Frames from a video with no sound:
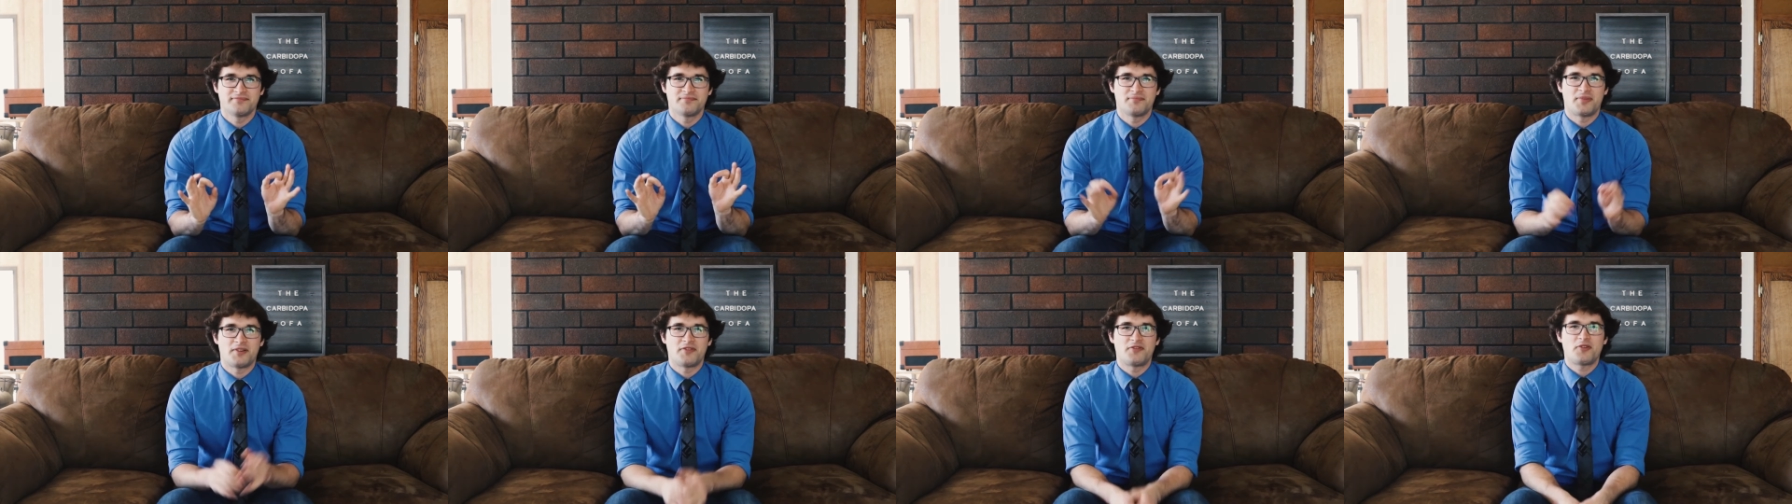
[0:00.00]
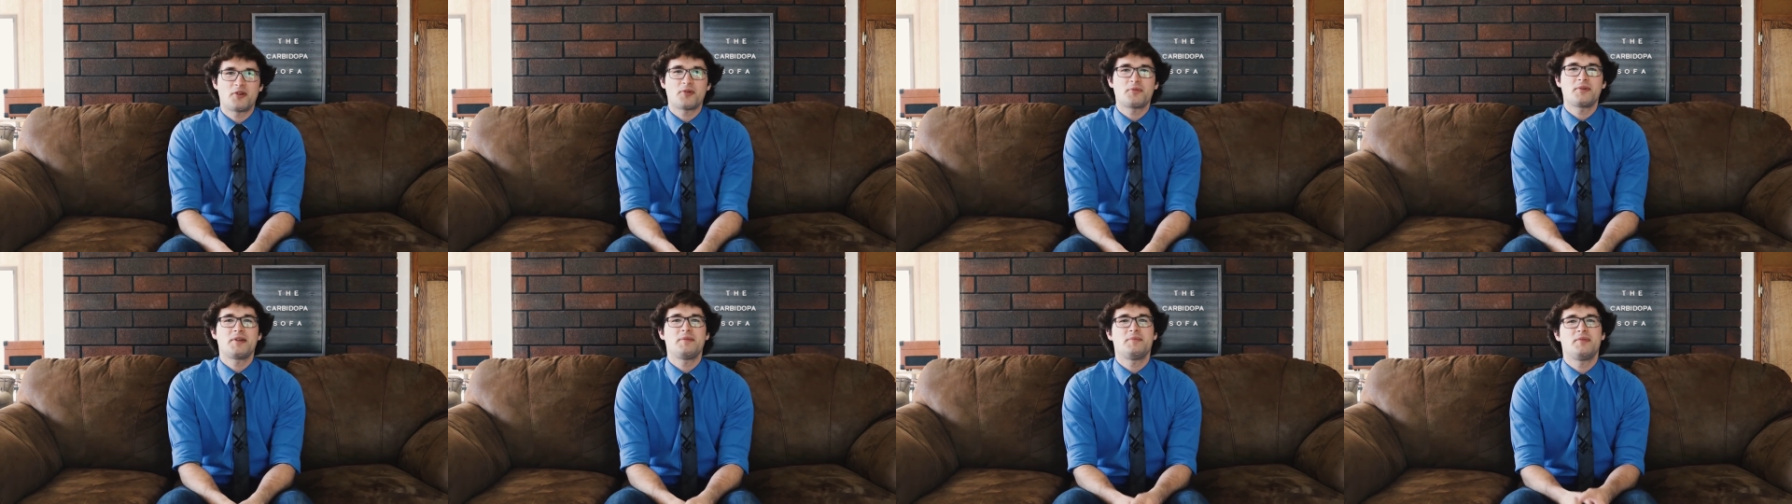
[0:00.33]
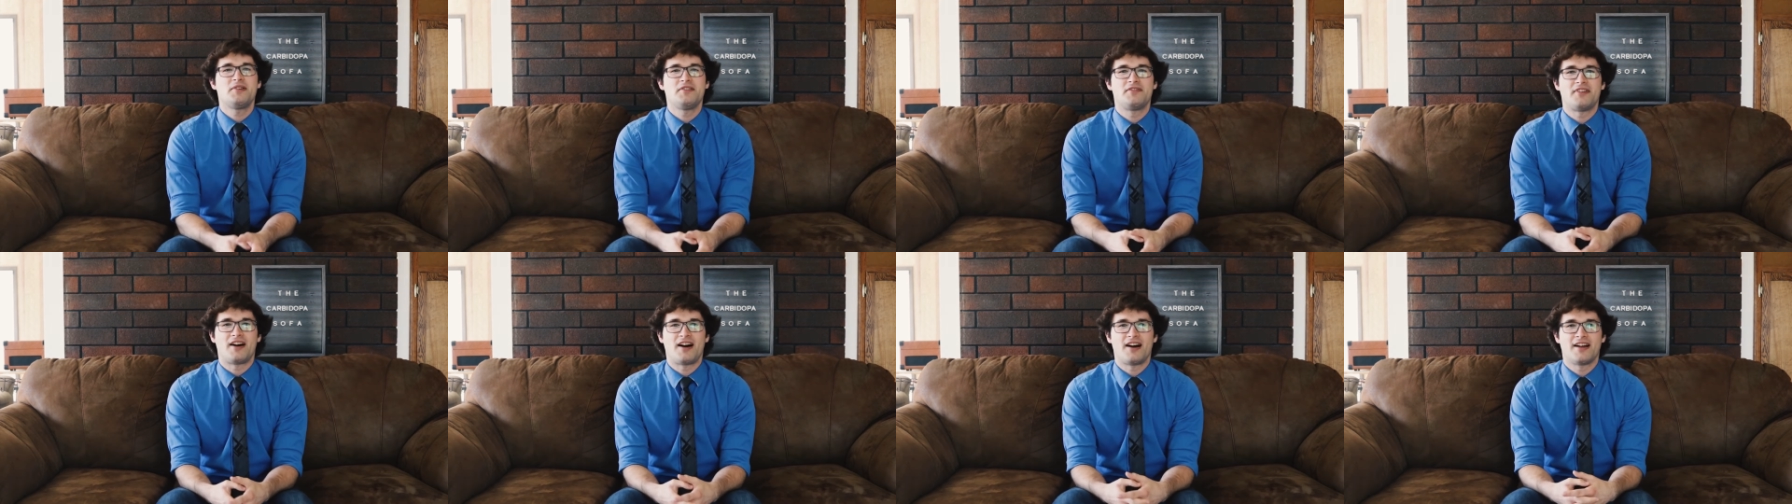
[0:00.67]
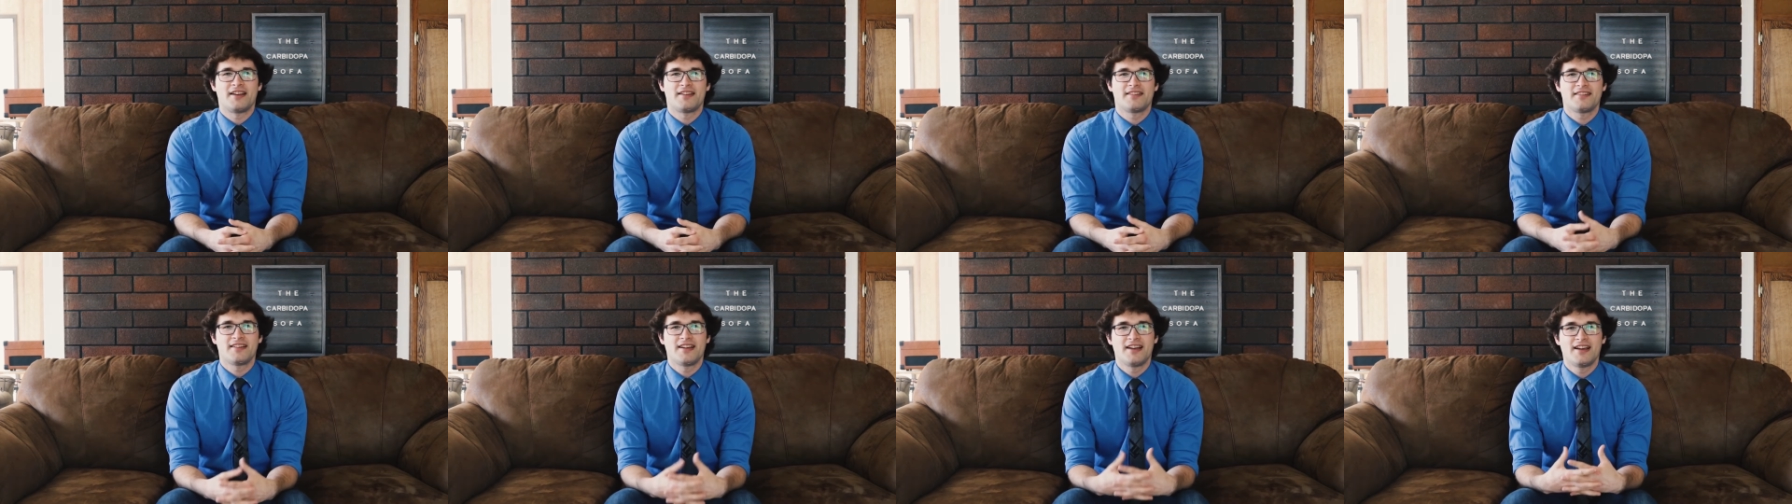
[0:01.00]
Before we move
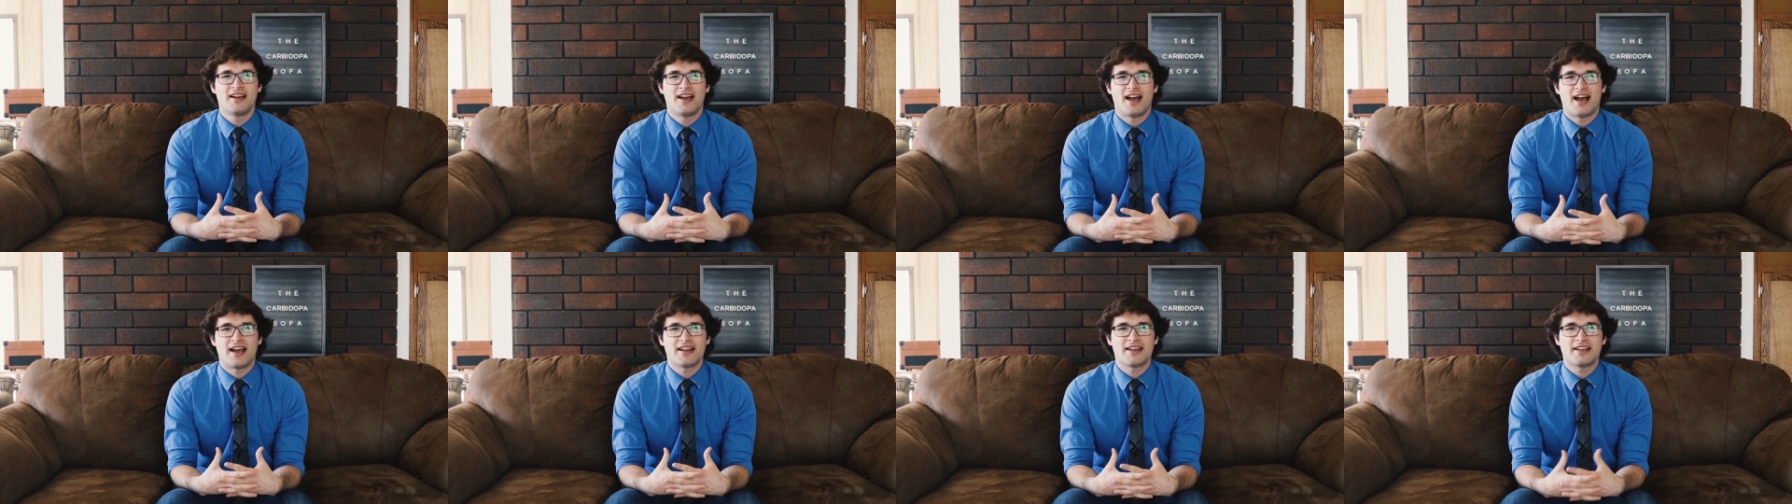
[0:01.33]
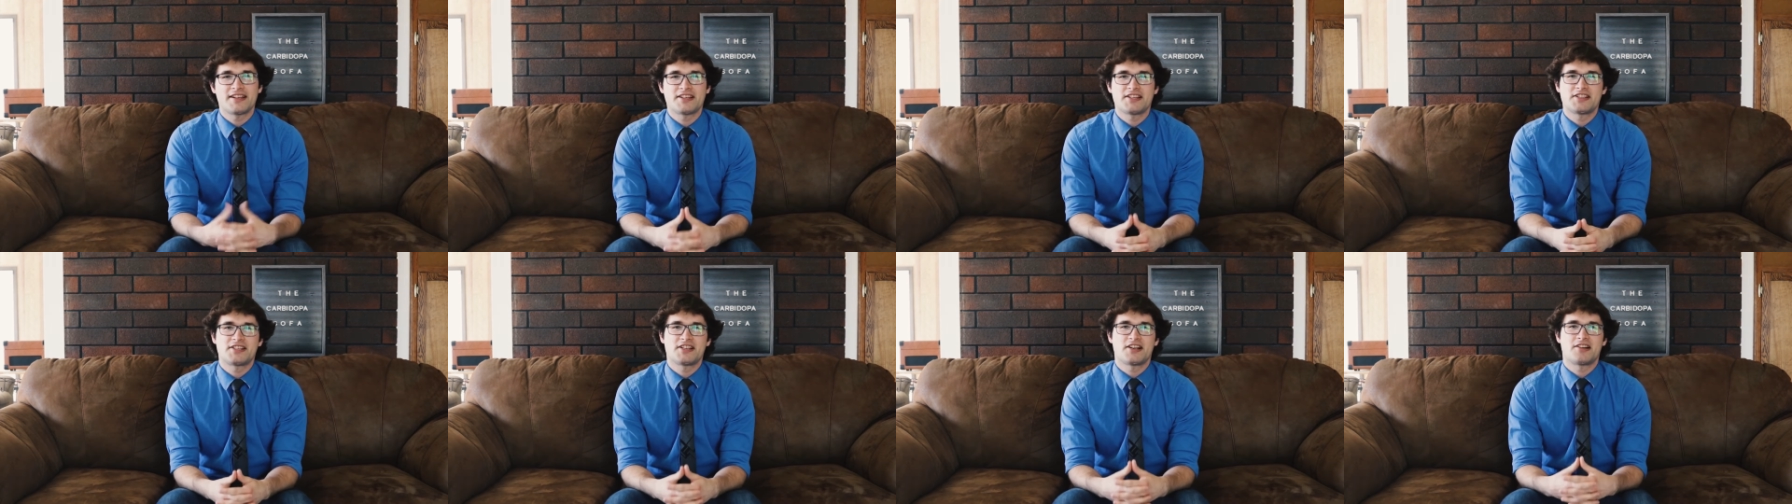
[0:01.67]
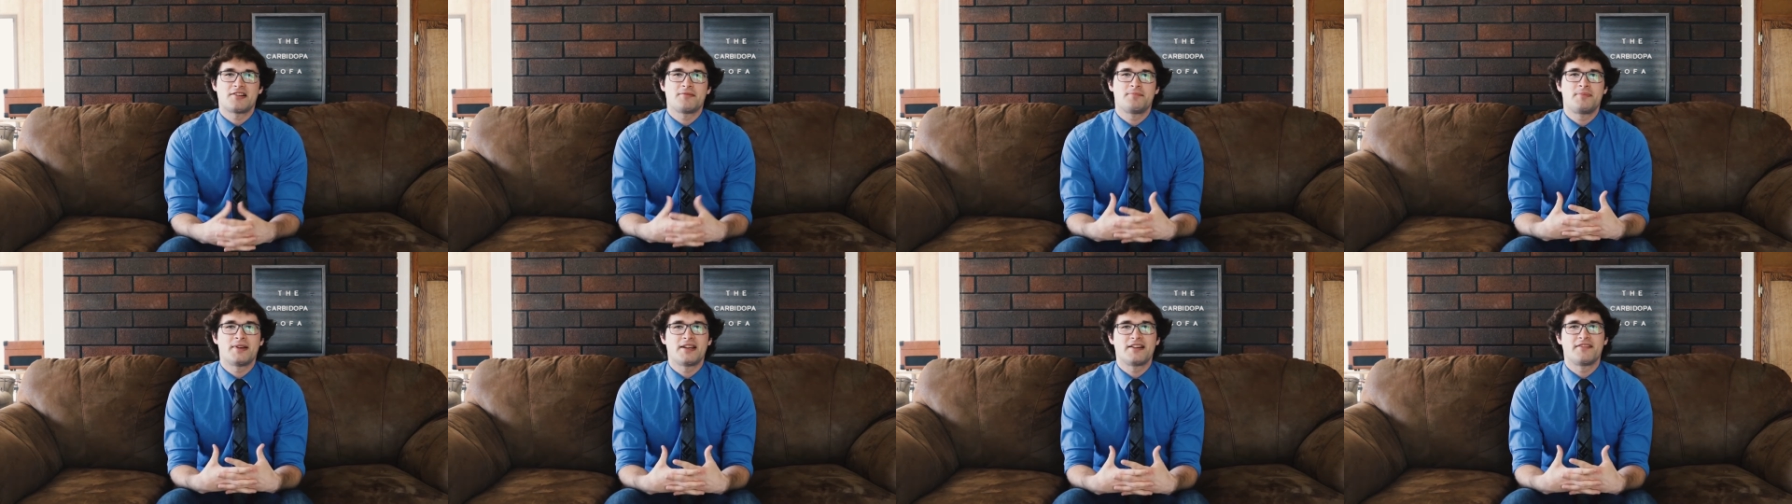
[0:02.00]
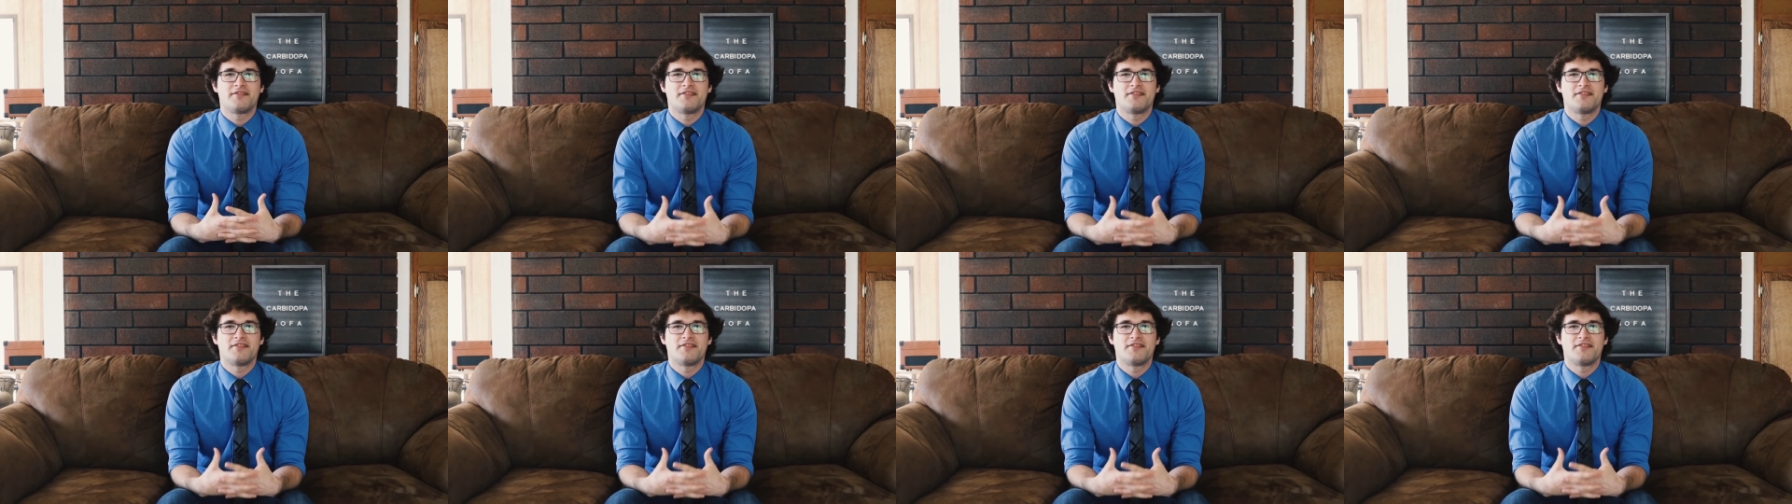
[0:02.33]
on, I'd like to share a bit